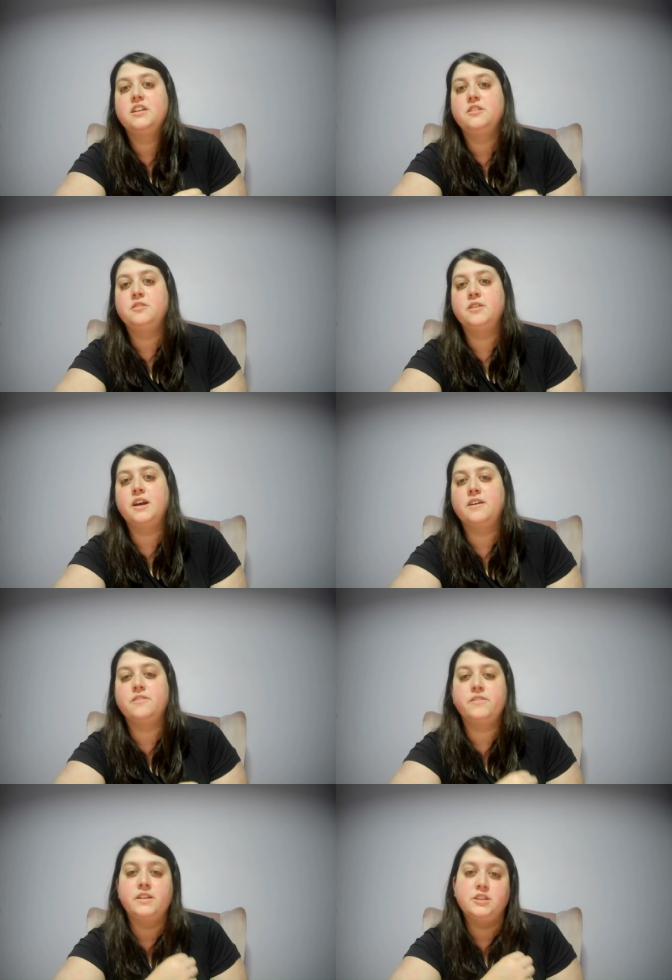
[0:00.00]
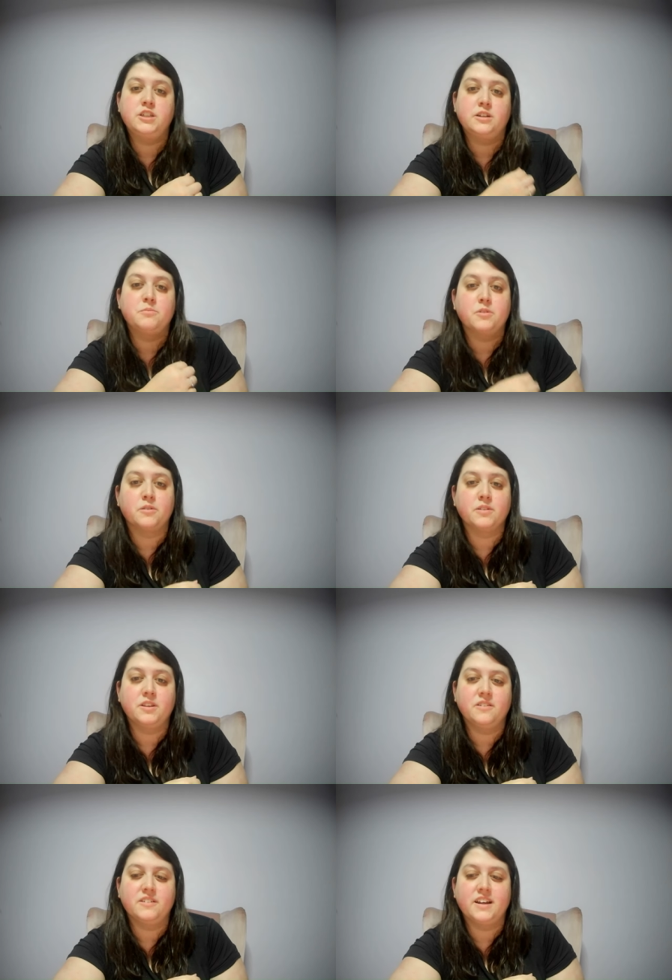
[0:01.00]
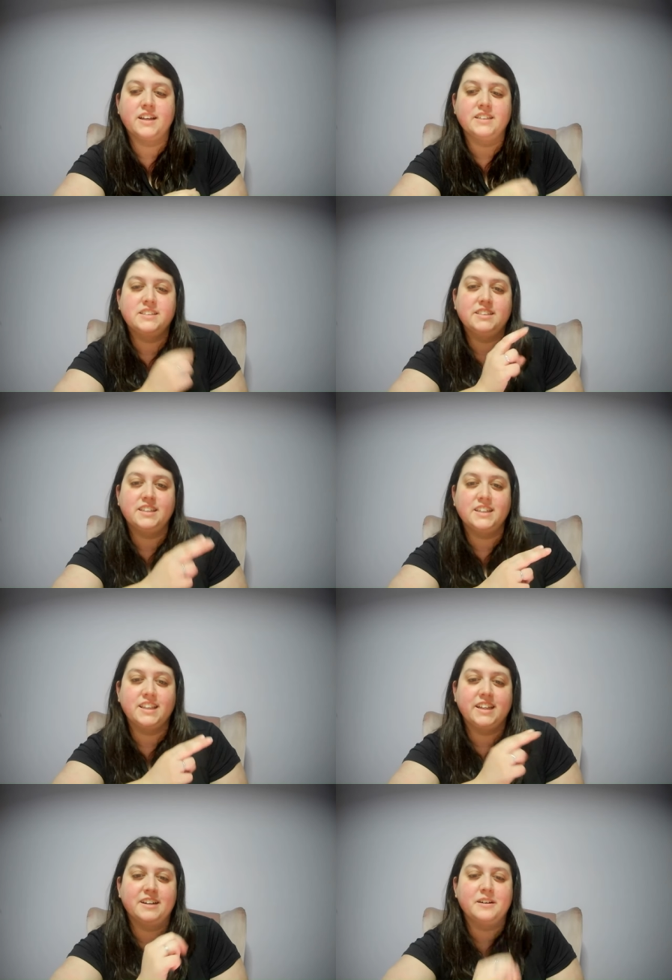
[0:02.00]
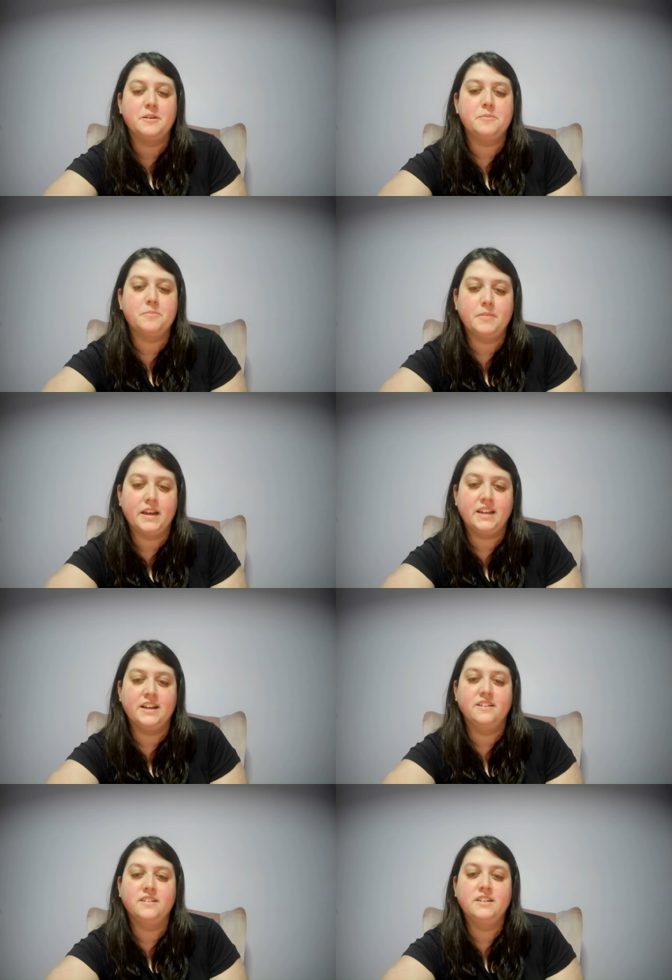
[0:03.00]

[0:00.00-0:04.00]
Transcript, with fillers: to have and share more with you guys. See you later. Bye now.